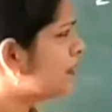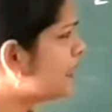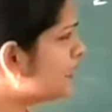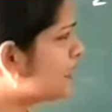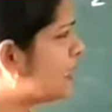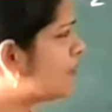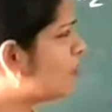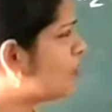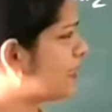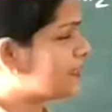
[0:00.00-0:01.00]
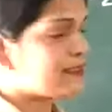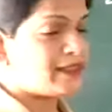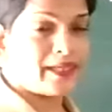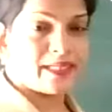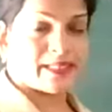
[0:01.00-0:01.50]
That
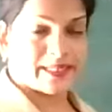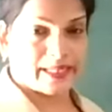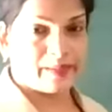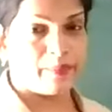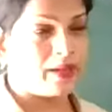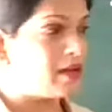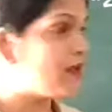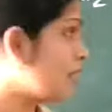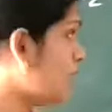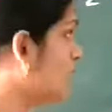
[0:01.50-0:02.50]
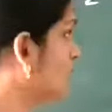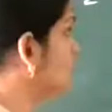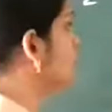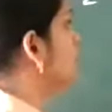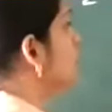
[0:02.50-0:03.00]
carbocation is stable. How?